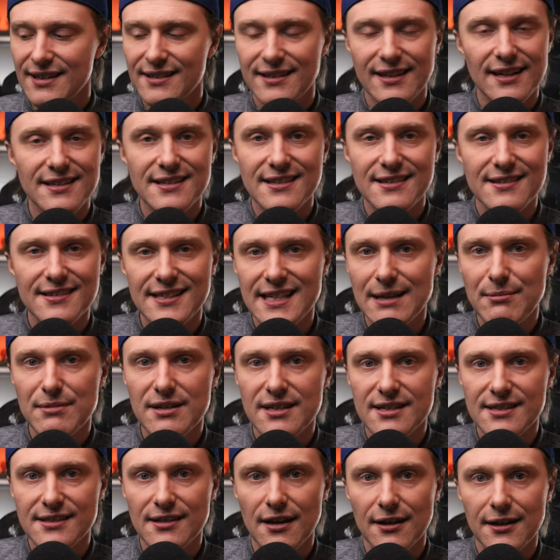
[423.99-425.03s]
doesn't seem to
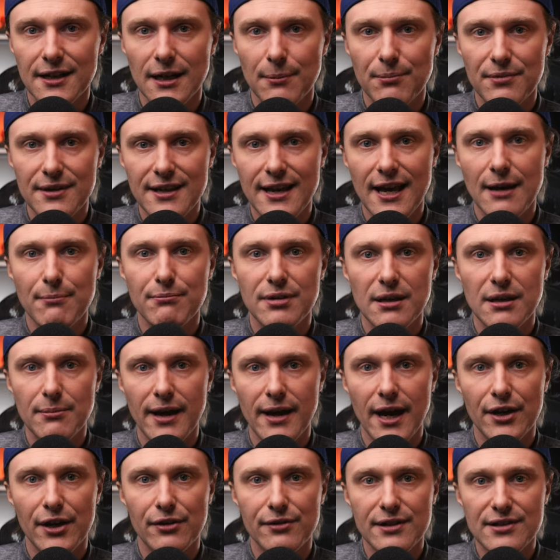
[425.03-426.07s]
suck up the MP
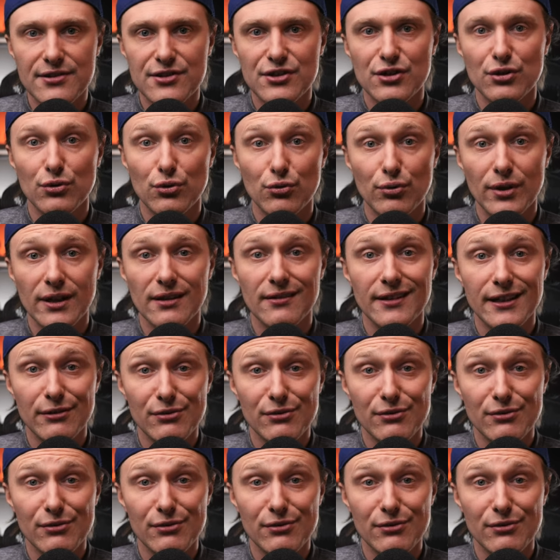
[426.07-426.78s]
batteries too quickly,